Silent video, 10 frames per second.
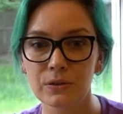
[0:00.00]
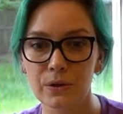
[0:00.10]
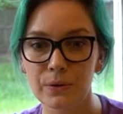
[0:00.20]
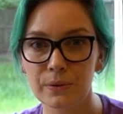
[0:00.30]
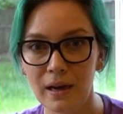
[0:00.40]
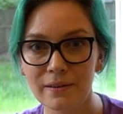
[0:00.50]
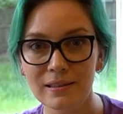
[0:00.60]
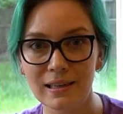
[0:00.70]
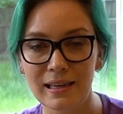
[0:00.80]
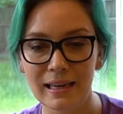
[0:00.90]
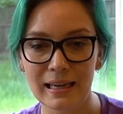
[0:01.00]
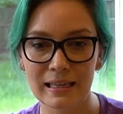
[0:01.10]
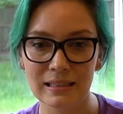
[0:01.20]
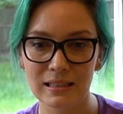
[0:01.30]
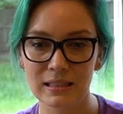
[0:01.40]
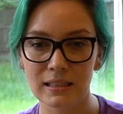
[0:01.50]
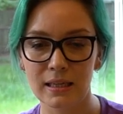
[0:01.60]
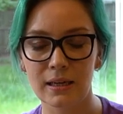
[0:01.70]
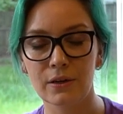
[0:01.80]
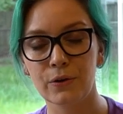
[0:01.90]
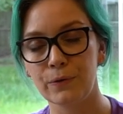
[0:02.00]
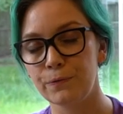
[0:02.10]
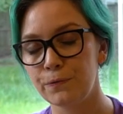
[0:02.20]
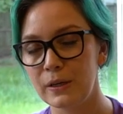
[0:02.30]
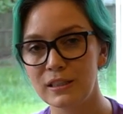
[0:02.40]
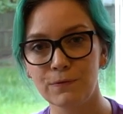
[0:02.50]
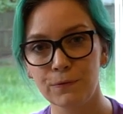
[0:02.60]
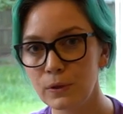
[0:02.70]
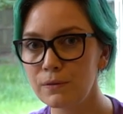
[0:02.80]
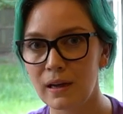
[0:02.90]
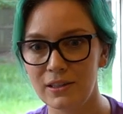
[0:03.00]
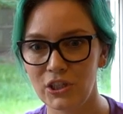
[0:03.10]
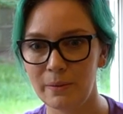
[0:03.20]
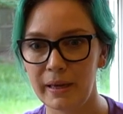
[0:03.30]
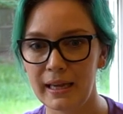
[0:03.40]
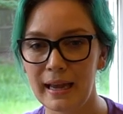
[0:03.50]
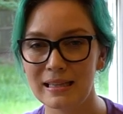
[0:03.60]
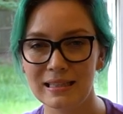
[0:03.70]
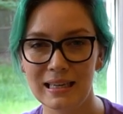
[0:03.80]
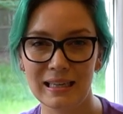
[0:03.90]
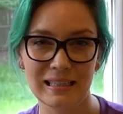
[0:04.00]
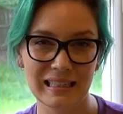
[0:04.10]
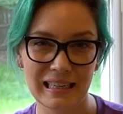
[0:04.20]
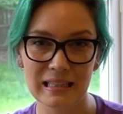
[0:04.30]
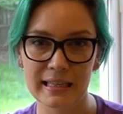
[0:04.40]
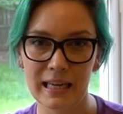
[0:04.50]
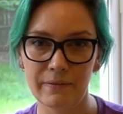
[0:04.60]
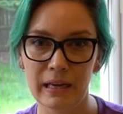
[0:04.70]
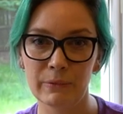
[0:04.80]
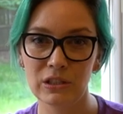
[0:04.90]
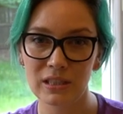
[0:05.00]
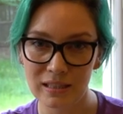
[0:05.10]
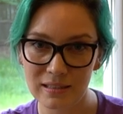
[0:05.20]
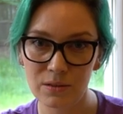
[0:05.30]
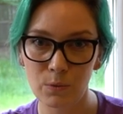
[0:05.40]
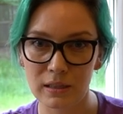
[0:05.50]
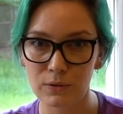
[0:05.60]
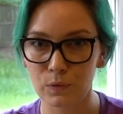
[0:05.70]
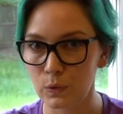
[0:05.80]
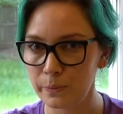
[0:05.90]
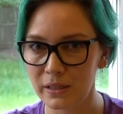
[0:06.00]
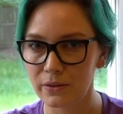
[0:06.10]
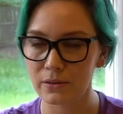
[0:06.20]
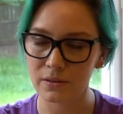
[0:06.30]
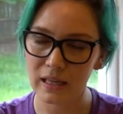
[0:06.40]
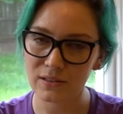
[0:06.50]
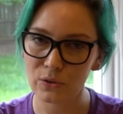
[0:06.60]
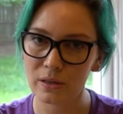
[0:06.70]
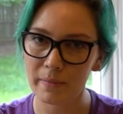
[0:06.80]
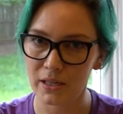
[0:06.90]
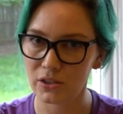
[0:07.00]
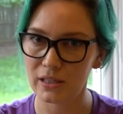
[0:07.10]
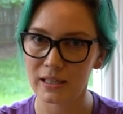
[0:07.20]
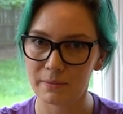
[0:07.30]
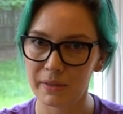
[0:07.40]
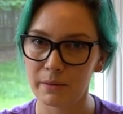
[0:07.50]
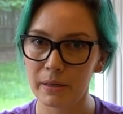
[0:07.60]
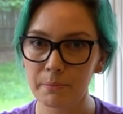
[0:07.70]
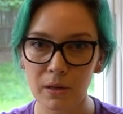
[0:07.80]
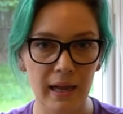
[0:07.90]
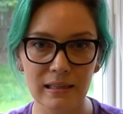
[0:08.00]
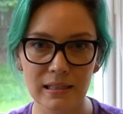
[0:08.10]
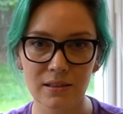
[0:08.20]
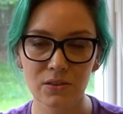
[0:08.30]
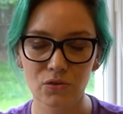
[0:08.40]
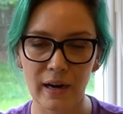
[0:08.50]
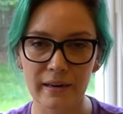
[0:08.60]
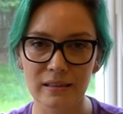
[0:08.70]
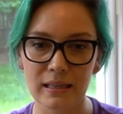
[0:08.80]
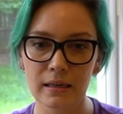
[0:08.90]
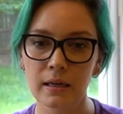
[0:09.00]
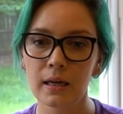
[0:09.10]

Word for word: So currently it's got it's full of RGB and sitting near the TV, which isn't wonderful because as you can imagine, it can be a bit blinding and distracting